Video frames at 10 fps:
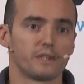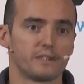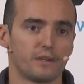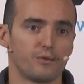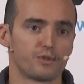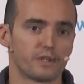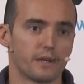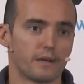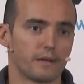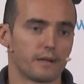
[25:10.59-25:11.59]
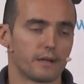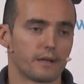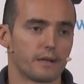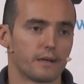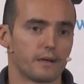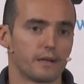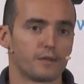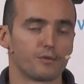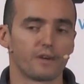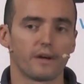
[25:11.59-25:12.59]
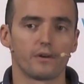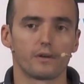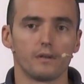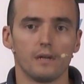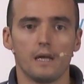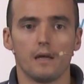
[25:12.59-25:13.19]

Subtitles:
execution into the kernel.